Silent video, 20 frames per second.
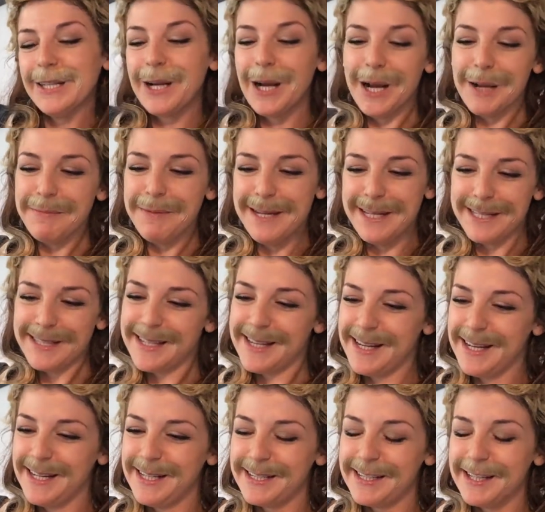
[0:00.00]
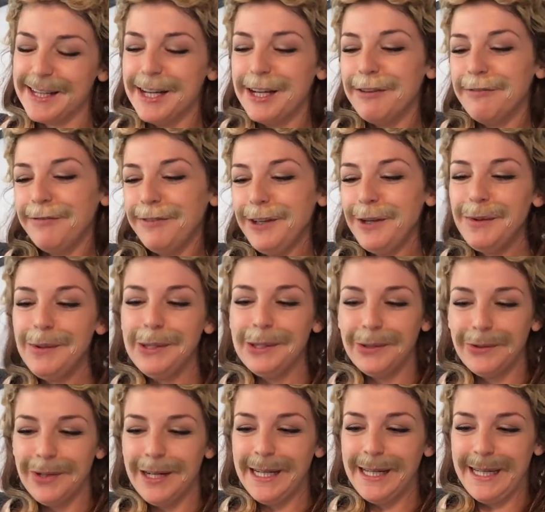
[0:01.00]
the comment says, few
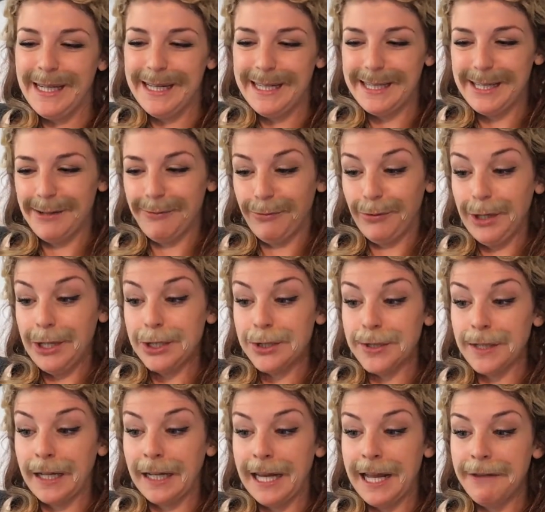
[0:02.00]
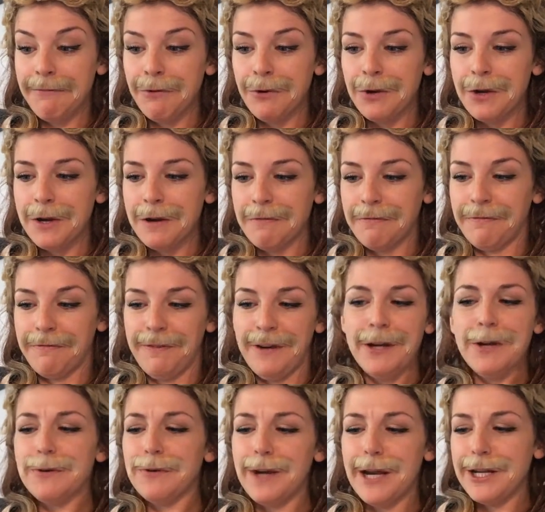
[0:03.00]
ingredients have reached the level of
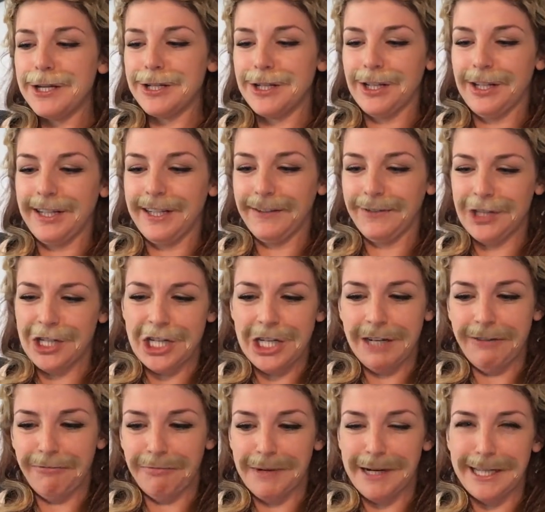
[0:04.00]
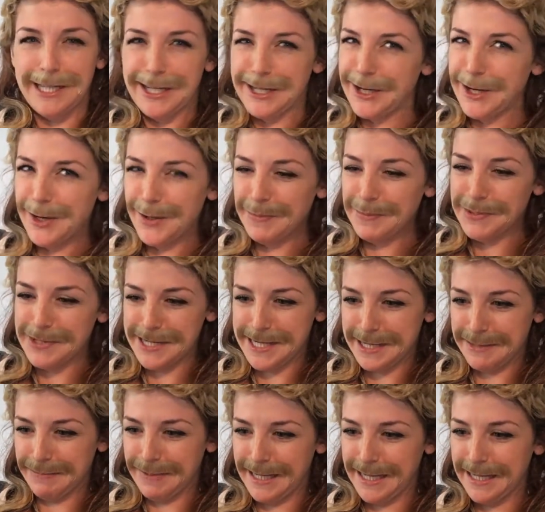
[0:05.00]
veneration achieved by the humble
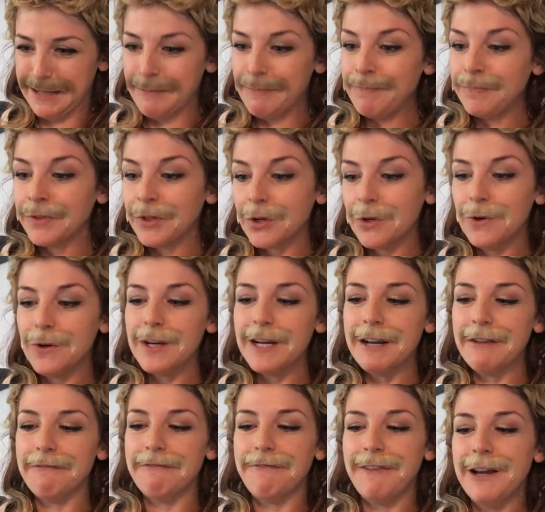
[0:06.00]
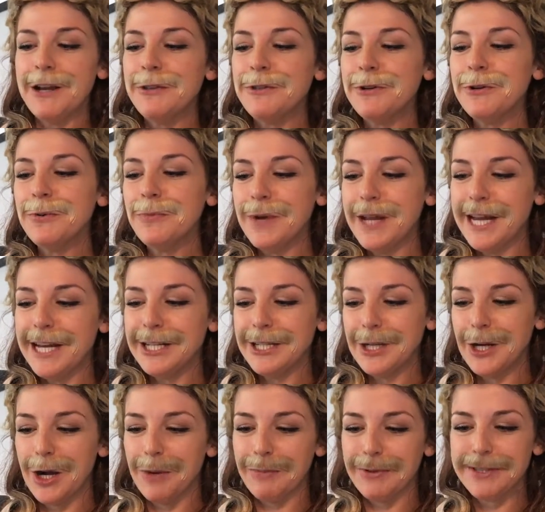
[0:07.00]
eggplant or have found their way
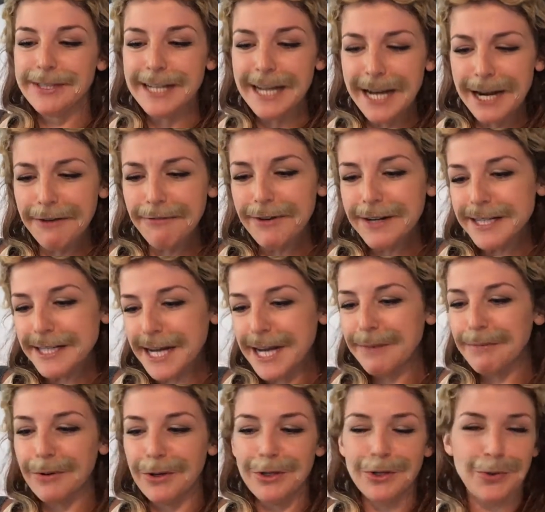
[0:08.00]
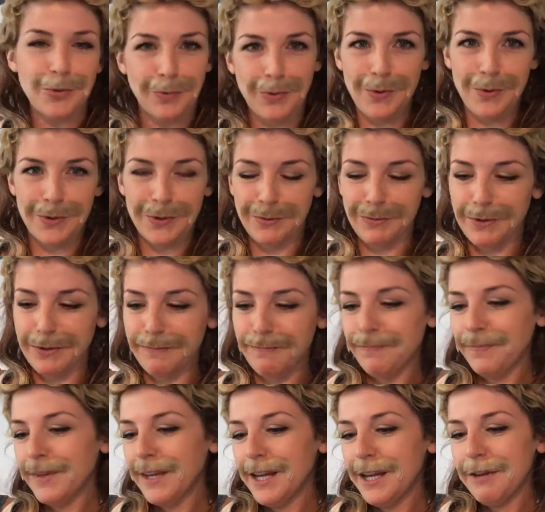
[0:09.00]
to almost every table in Jerusalem
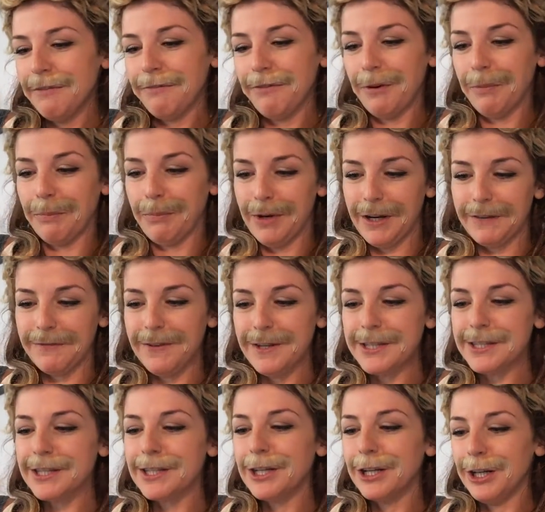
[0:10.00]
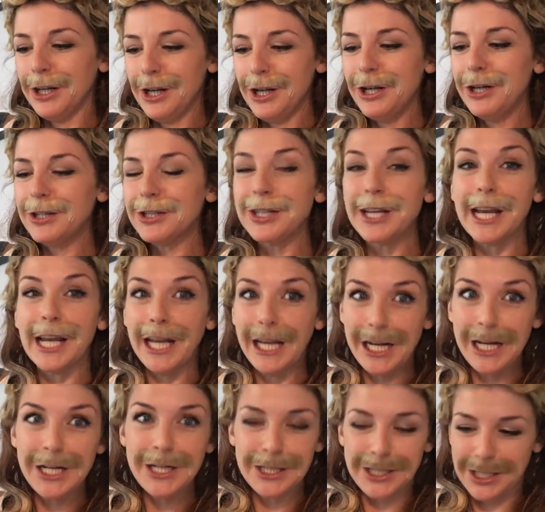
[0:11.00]
for breakfast, lunch,
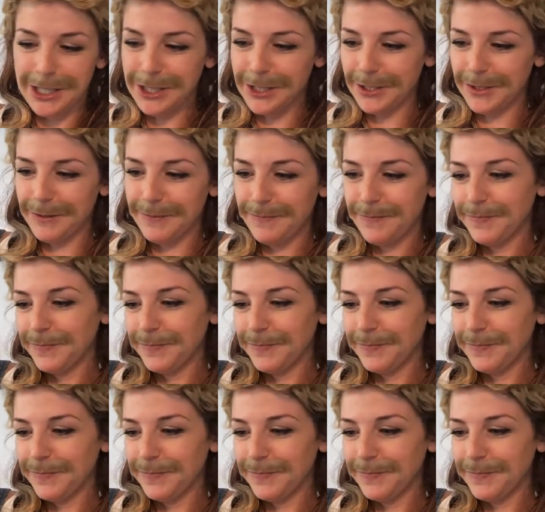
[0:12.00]
and dinner.